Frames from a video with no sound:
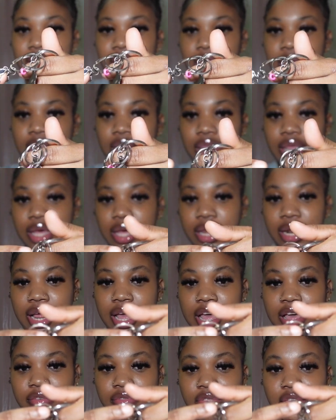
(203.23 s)
And then
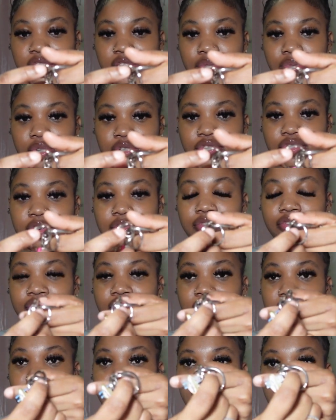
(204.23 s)
I have this one from
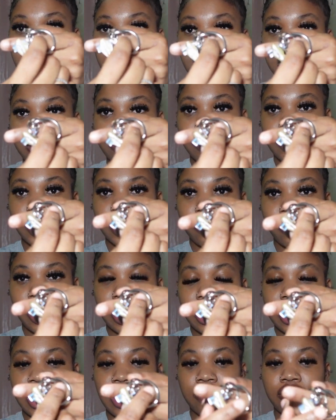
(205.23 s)
Vegas, which
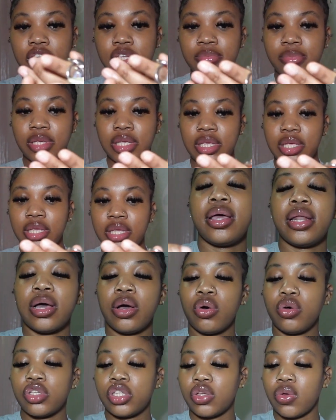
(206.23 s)
somebody gave to me. And
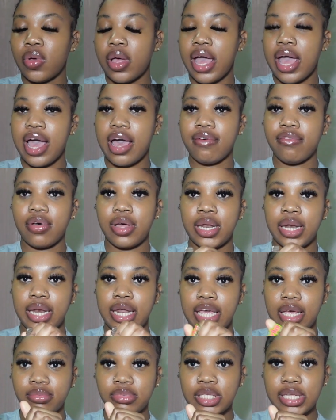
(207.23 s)
I also have a
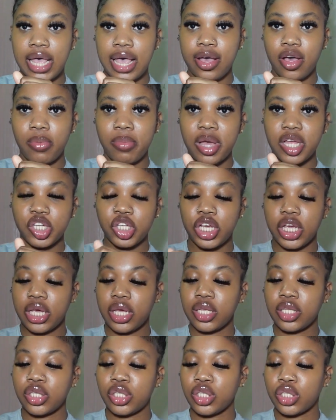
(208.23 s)
name tag on my
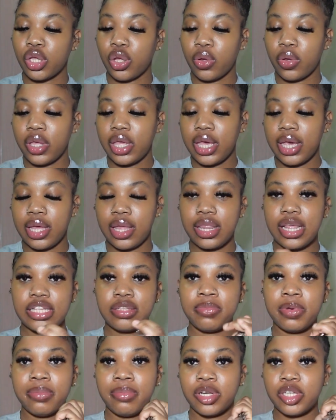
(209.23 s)
chain. So yeah,
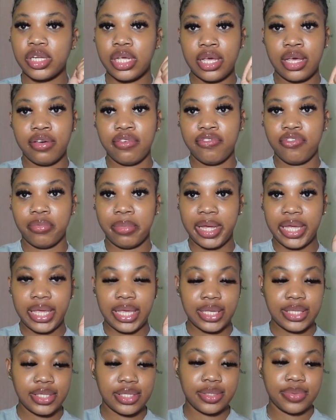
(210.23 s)
that's pretty much it for my
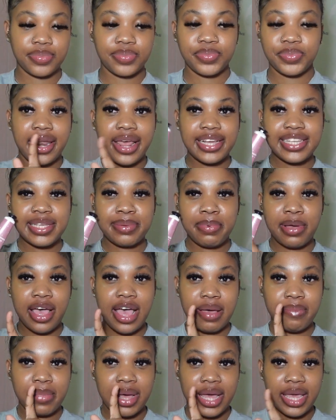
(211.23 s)
keys. Next up, I
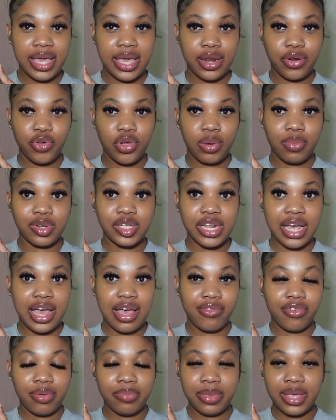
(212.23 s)
have my hand cream, which I
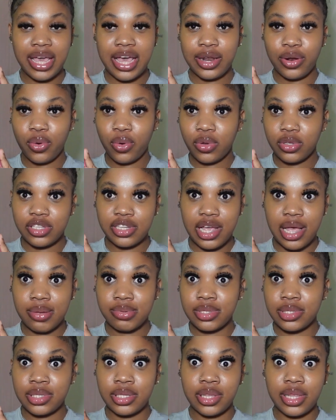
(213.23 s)
have with me at all
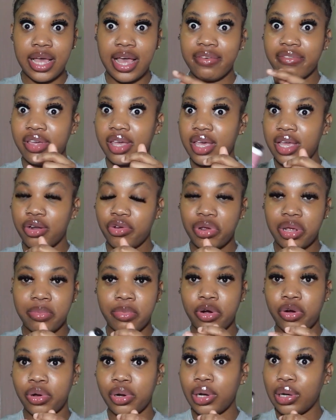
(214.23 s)
times. It's either I have a hand
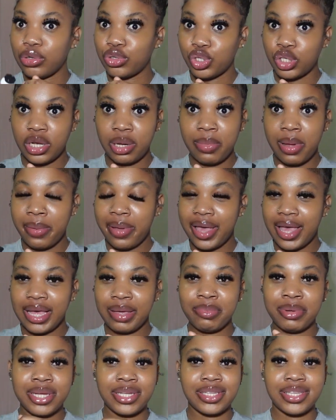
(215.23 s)
cream or a lotion in my
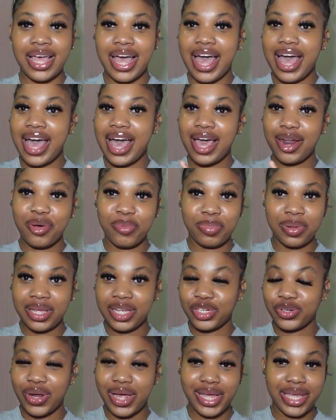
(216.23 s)
bag because I don't
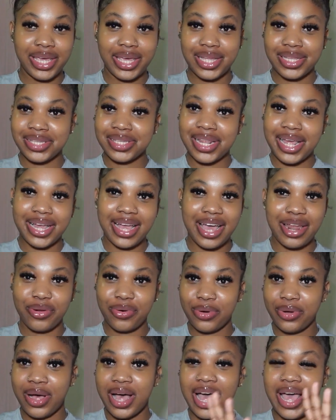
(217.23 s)
play dry hands, like at
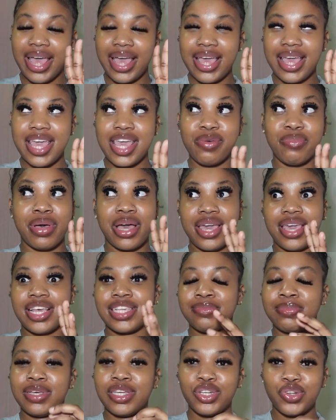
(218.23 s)
all. I hate my
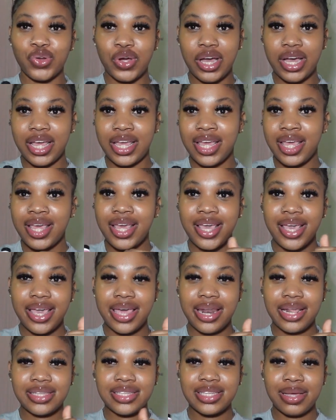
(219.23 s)
hands being dry,
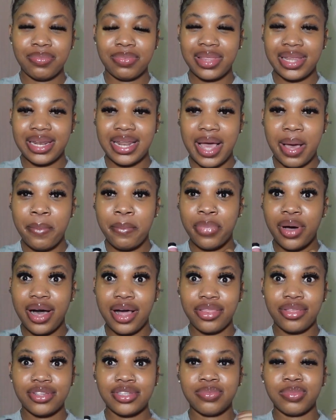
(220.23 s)
and it's something that
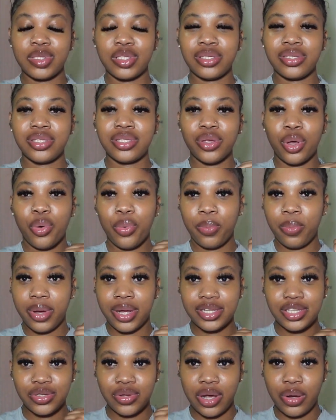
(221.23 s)
bothers me so
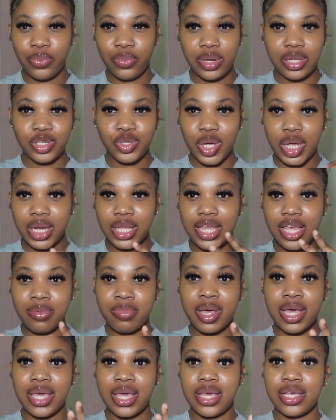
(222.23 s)
much. So I really try to keep
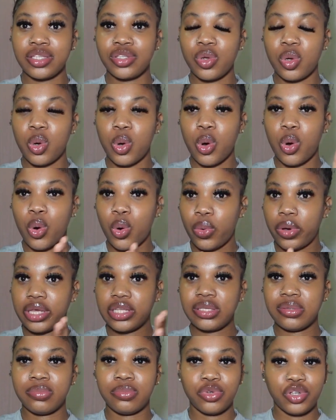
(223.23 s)
my hands
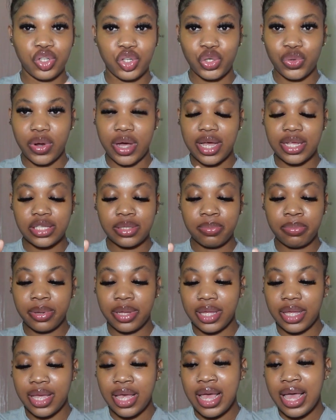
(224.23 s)
always moisturized.
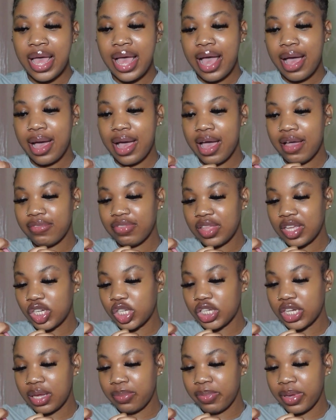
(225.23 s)
But I have this
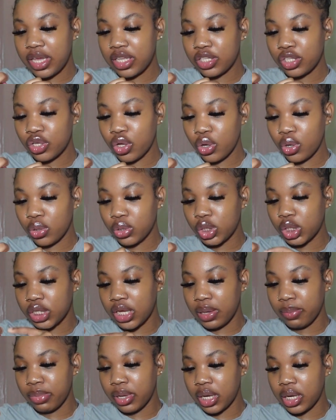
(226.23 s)
Champagne Toast
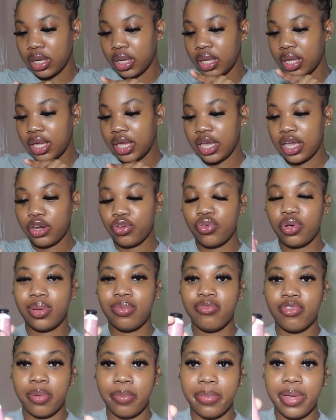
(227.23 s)
Shea Butter hand
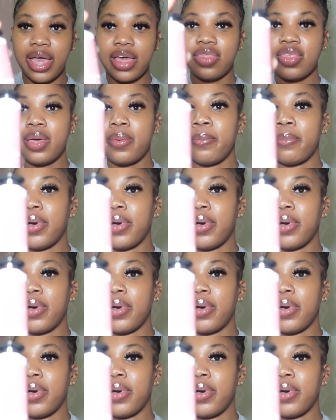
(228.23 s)
cream from Bath and